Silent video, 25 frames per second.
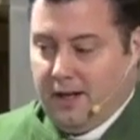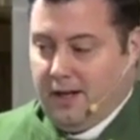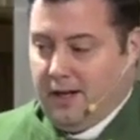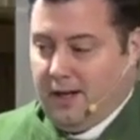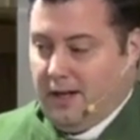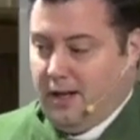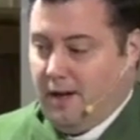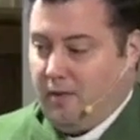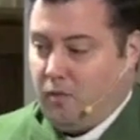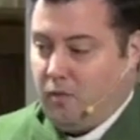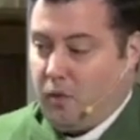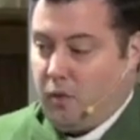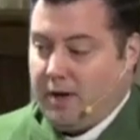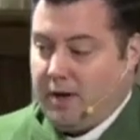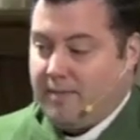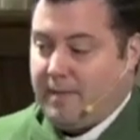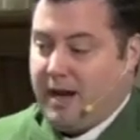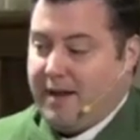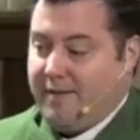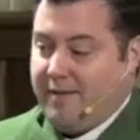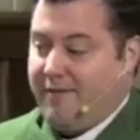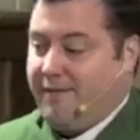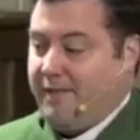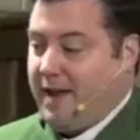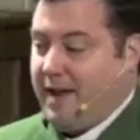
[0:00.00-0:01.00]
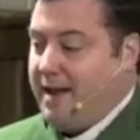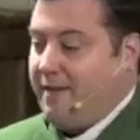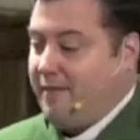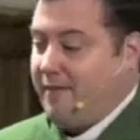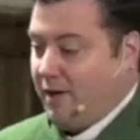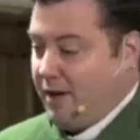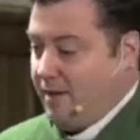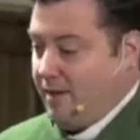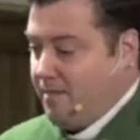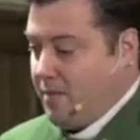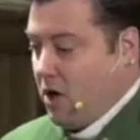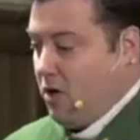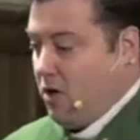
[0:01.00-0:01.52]
And one of my
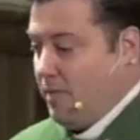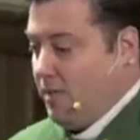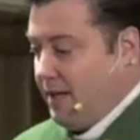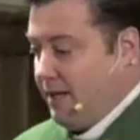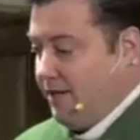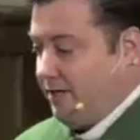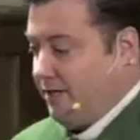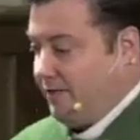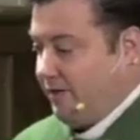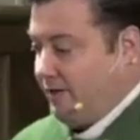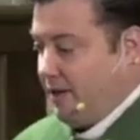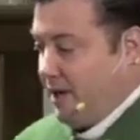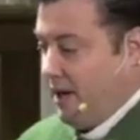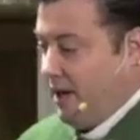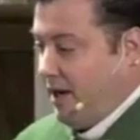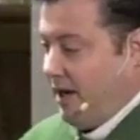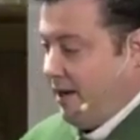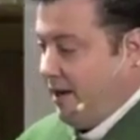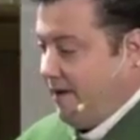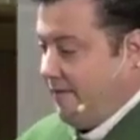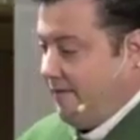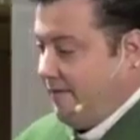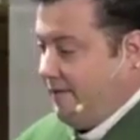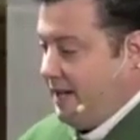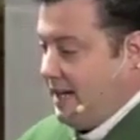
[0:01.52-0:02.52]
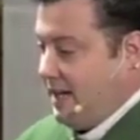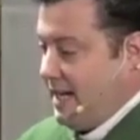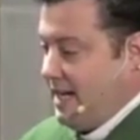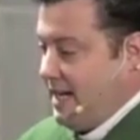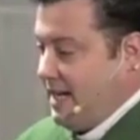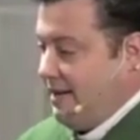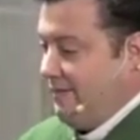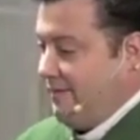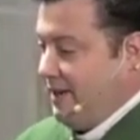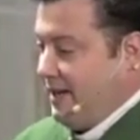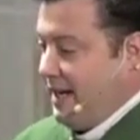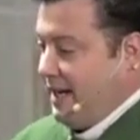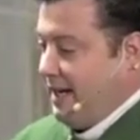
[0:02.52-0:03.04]
favorite moments of the
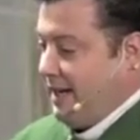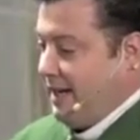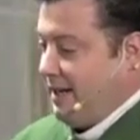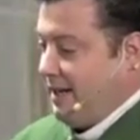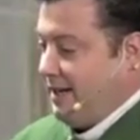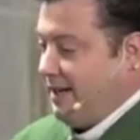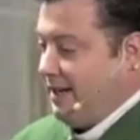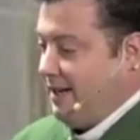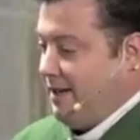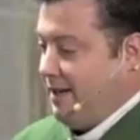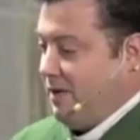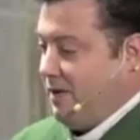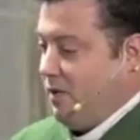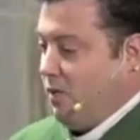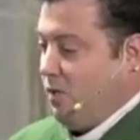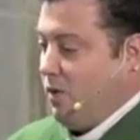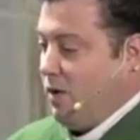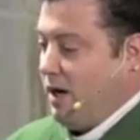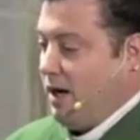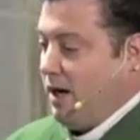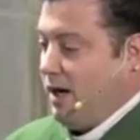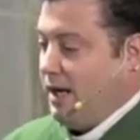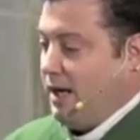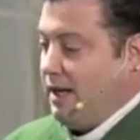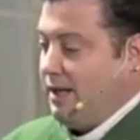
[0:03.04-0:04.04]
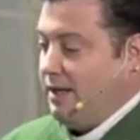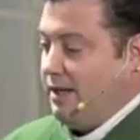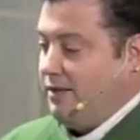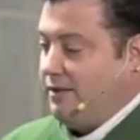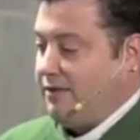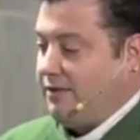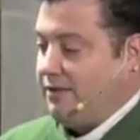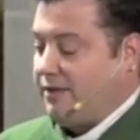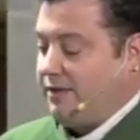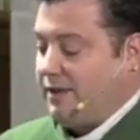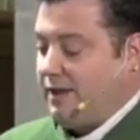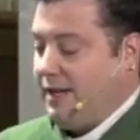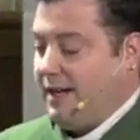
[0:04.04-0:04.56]
evening
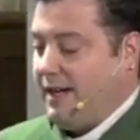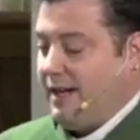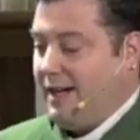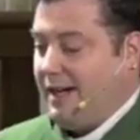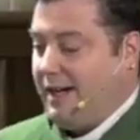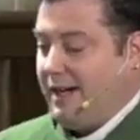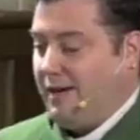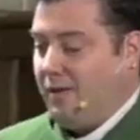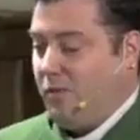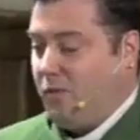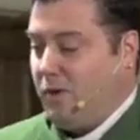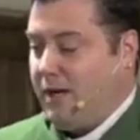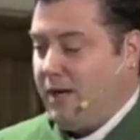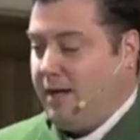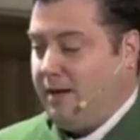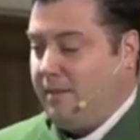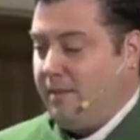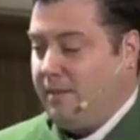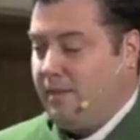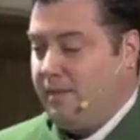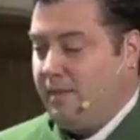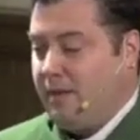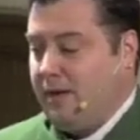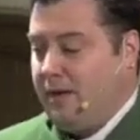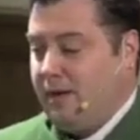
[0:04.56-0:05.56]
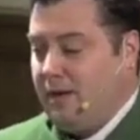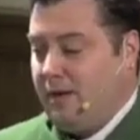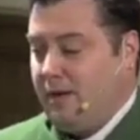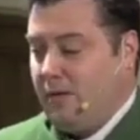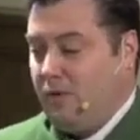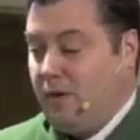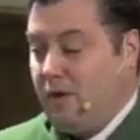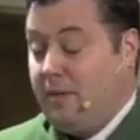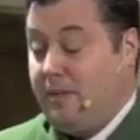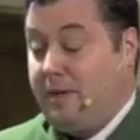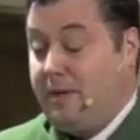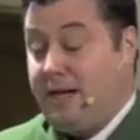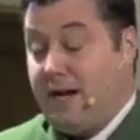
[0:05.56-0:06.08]
was when
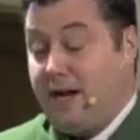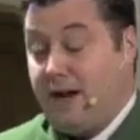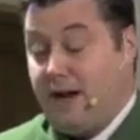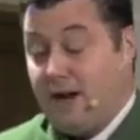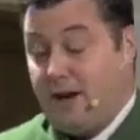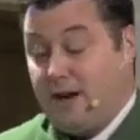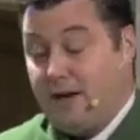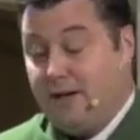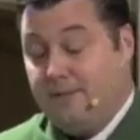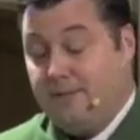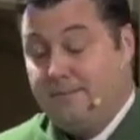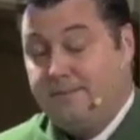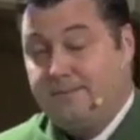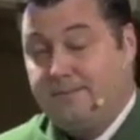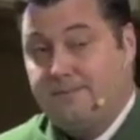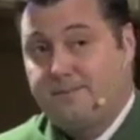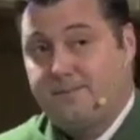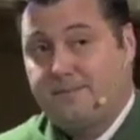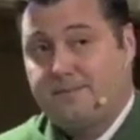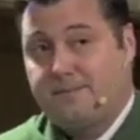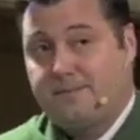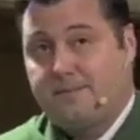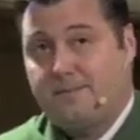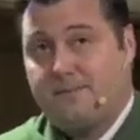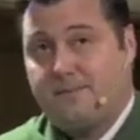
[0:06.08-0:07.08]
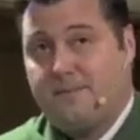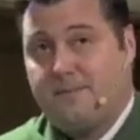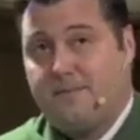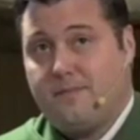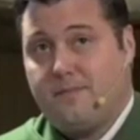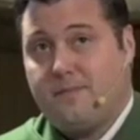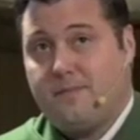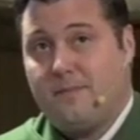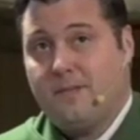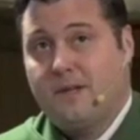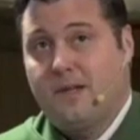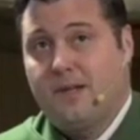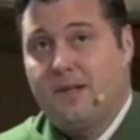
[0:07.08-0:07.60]
Pierre
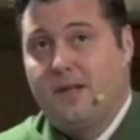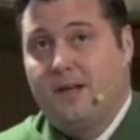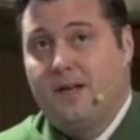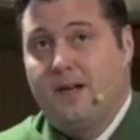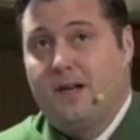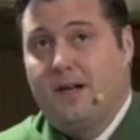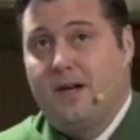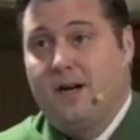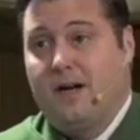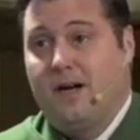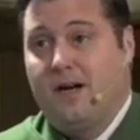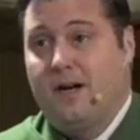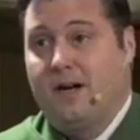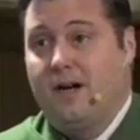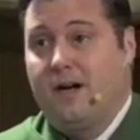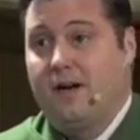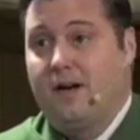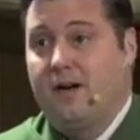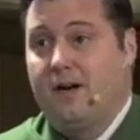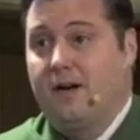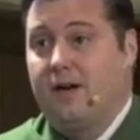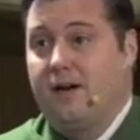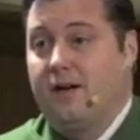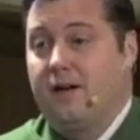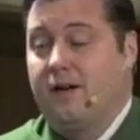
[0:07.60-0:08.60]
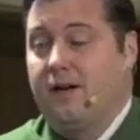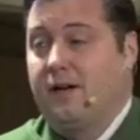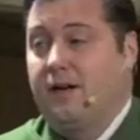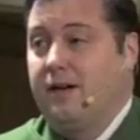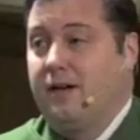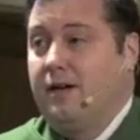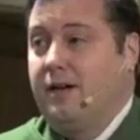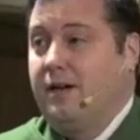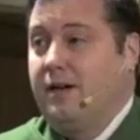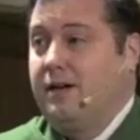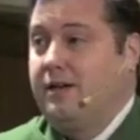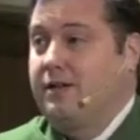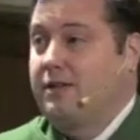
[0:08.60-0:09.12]

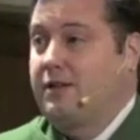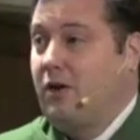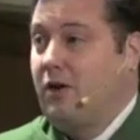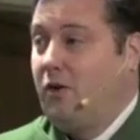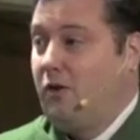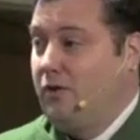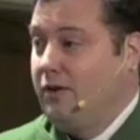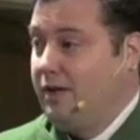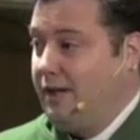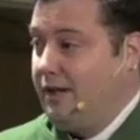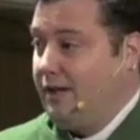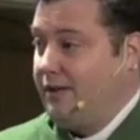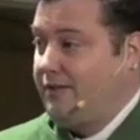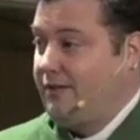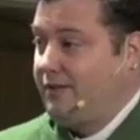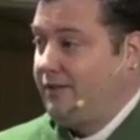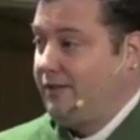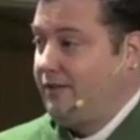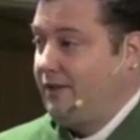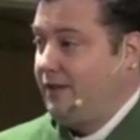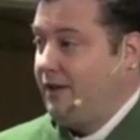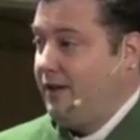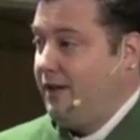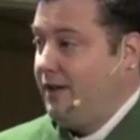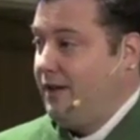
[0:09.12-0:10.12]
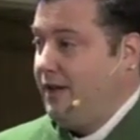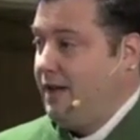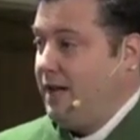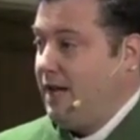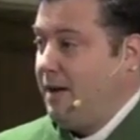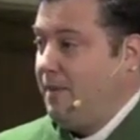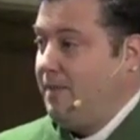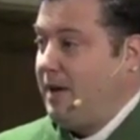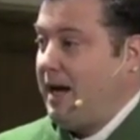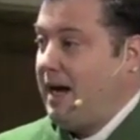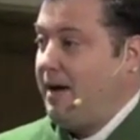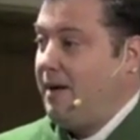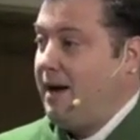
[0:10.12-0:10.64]
told us
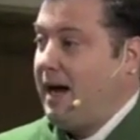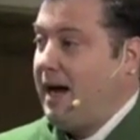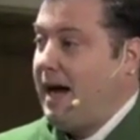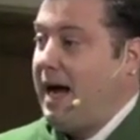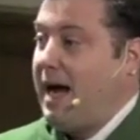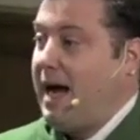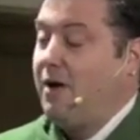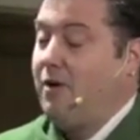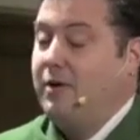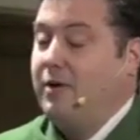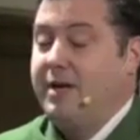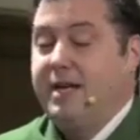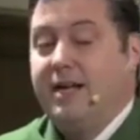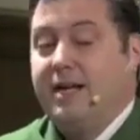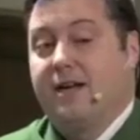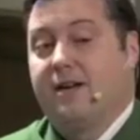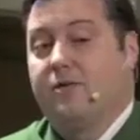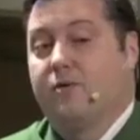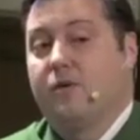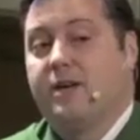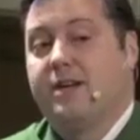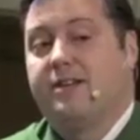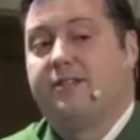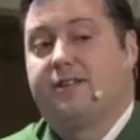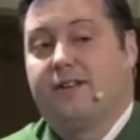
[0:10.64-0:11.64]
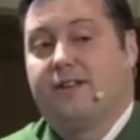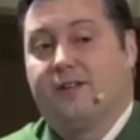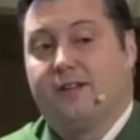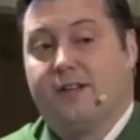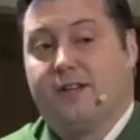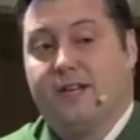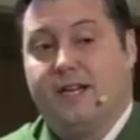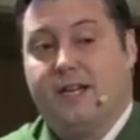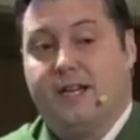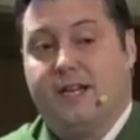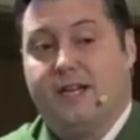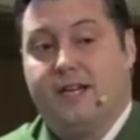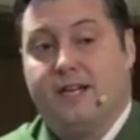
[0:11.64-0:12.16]
about how he had
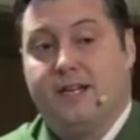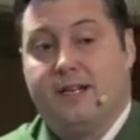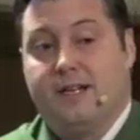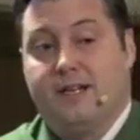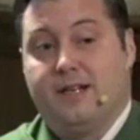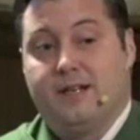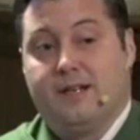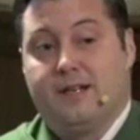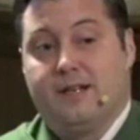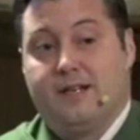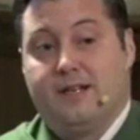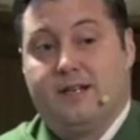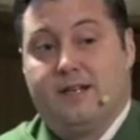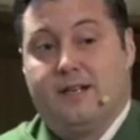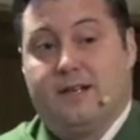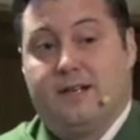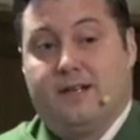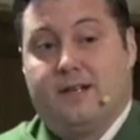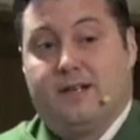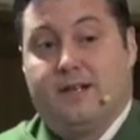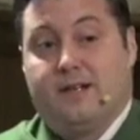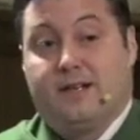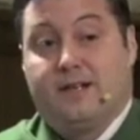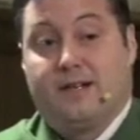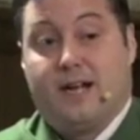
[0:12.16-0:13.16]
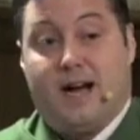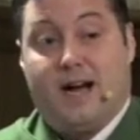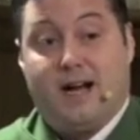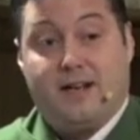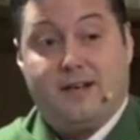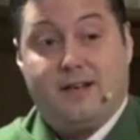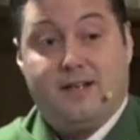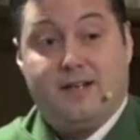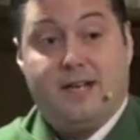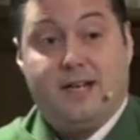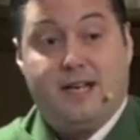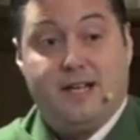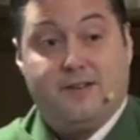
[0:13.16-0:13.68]
recently
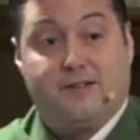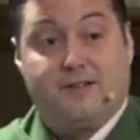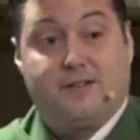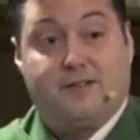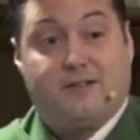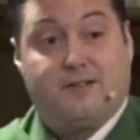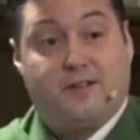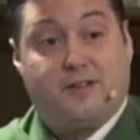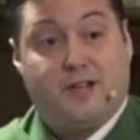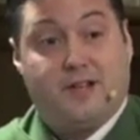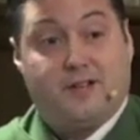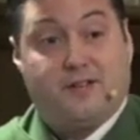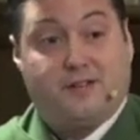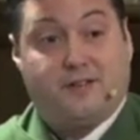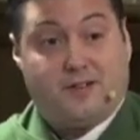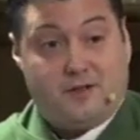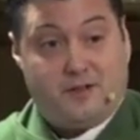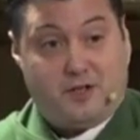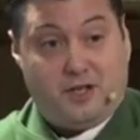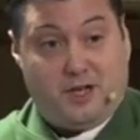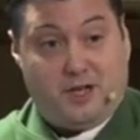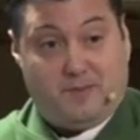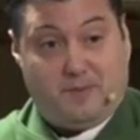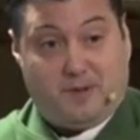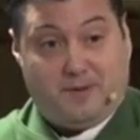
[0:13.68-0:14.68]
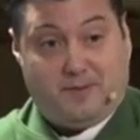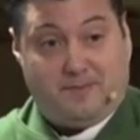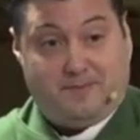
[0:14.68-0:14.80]
gotten his citizenship.